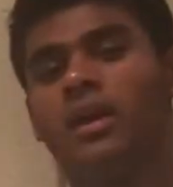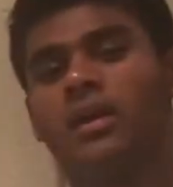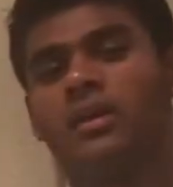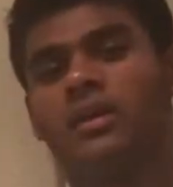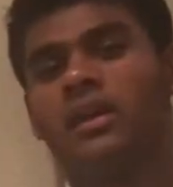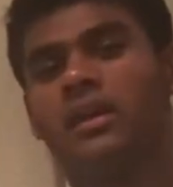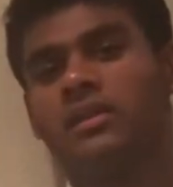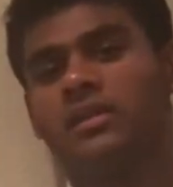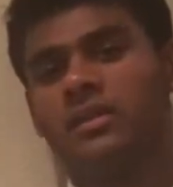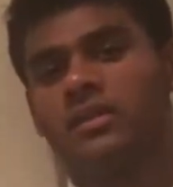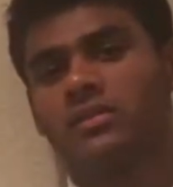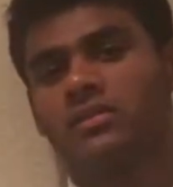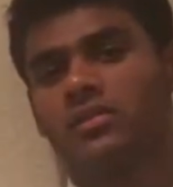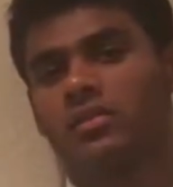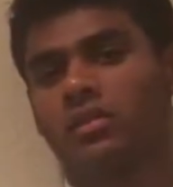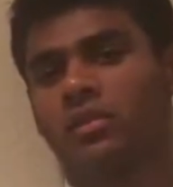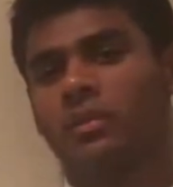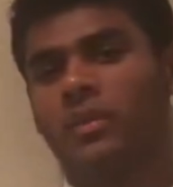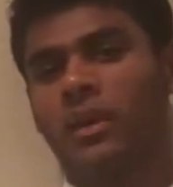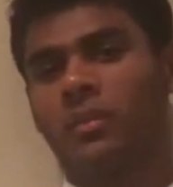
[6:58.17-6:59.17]
key things
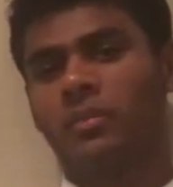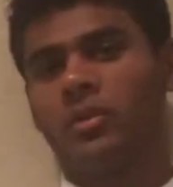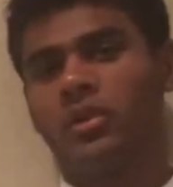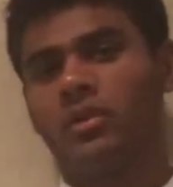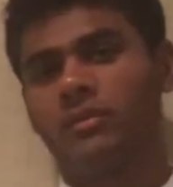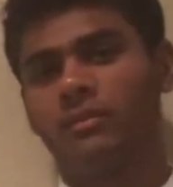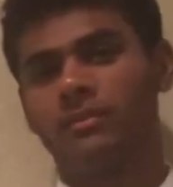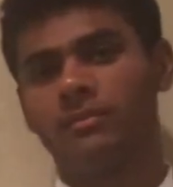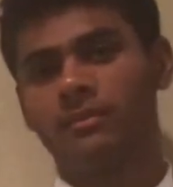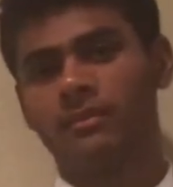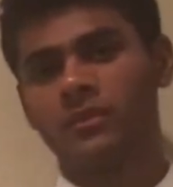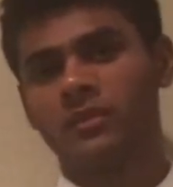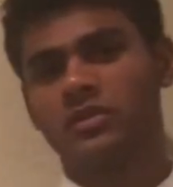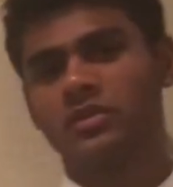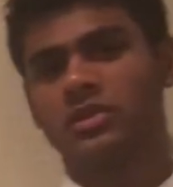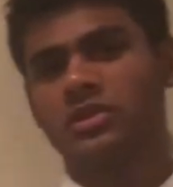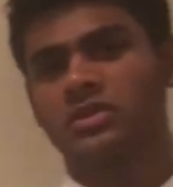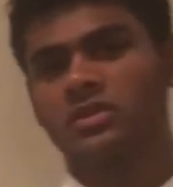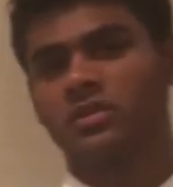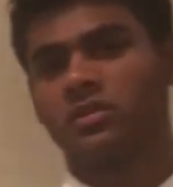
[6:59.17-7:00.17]
to remember,
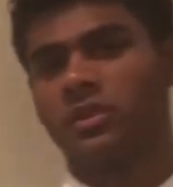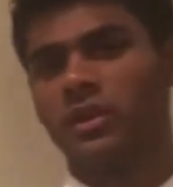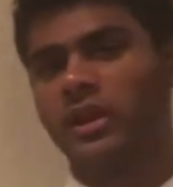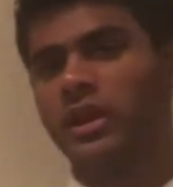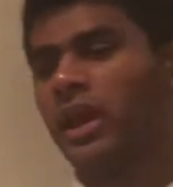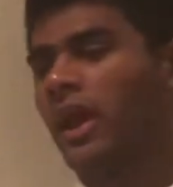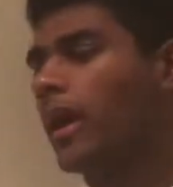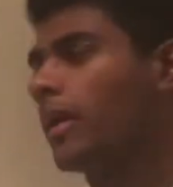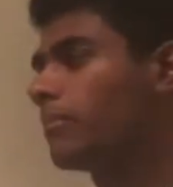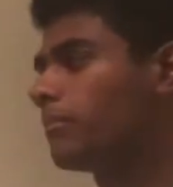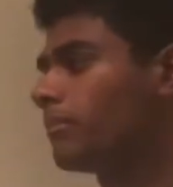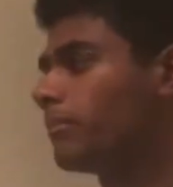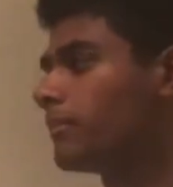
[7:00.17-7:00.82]
just to recap.